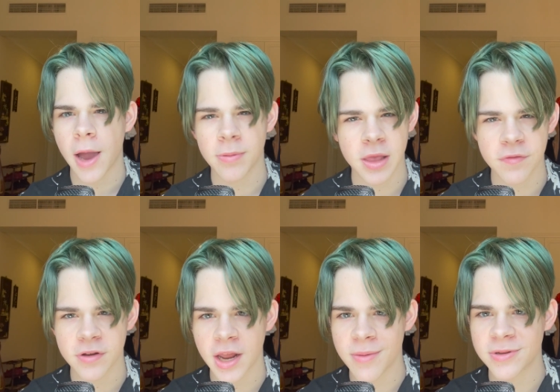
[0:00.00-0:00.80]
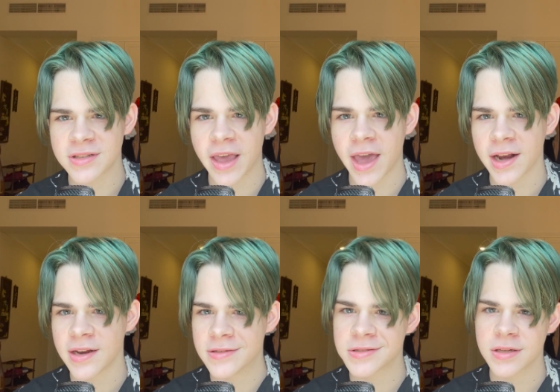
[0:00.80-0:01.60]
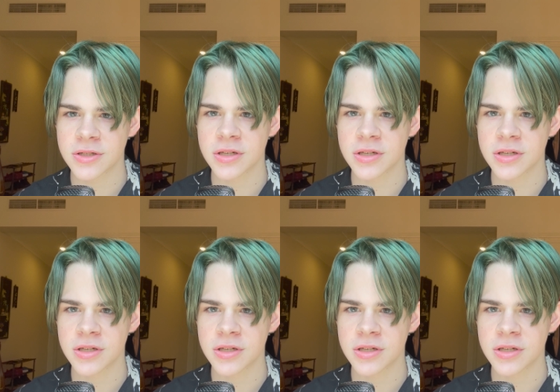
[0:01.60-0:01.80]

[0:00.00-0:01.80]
I believe her name is Agnes.